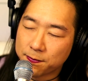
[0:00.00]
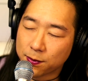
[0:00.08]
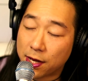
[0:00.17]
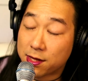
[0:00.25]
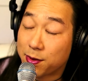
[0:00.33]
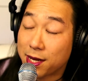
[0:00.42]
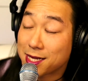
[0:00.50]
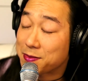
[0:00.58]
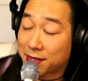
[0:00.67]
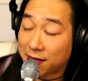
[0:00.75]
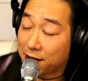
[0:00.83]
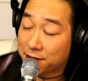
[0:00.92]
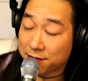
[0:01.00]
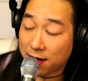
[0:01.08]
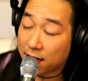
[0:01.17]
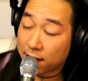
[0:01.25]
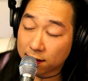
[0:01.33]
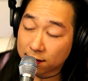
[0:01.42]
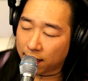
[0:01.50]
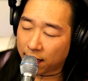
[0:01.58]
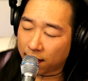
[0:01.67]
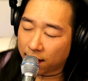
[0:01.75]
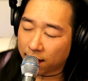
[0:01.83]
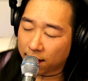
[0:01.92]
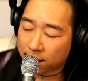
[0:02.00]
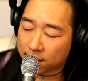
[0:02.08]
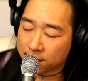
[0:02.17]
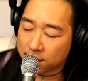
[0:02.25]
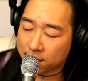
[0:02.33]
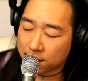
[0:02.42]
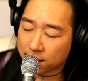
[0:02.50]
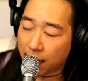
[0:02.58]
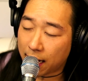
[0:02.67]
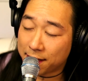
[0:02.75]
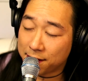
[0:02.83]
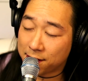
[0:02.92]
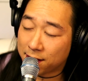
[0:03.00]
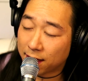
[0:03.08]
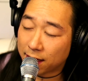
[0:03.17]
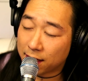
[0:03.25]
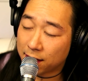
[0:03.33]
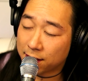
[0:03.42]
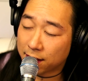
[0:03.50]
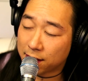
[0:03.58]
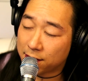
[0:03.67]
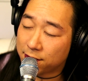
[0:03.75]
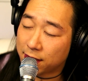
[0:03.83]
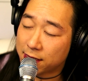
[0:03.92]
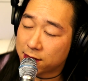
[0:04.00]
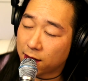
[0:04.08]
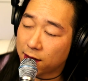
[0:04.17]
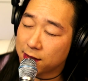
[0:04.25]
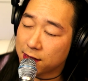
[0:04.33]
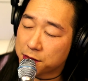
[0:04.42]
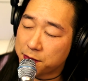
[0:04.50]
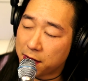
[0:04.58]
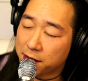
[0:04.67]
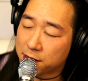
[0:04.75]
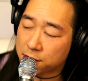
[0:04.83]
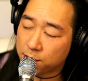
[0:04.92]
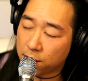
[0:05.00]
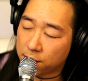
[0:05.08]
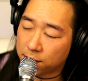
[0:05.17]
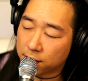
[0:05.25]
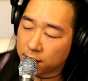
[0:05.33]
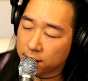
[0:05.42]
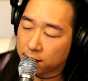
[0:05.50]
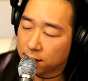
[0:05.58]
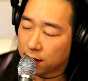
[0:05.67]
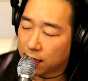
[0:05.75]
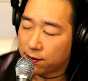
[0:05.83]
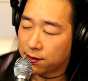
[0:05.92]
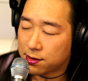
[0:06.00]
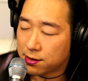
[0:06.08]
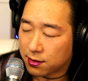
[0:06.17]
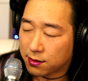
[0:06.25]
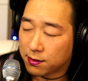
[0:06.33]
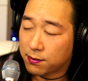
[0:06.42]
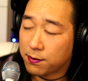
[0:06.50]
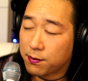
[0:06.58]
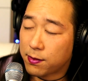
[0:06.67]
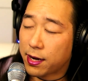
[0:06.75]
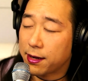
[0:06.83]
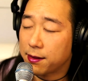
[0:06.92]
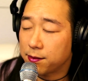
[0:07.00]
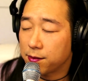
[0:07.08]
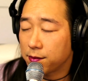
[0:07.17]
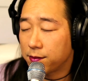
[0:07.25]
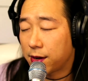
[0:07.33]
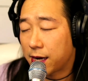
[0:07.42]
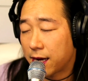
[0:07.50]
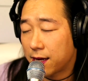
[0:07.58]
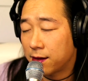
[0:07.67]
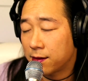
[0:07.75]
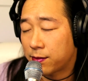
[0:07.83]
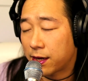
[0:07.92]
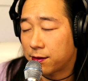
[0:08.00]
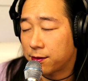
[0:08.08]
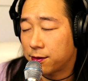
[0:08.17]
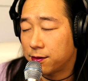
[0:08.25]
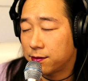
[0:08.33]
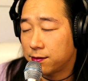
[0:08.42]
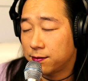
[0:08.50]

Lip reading: and the basement caught fire. And I didn't think anything of it. I started to smell the smoke. I was my bedroom,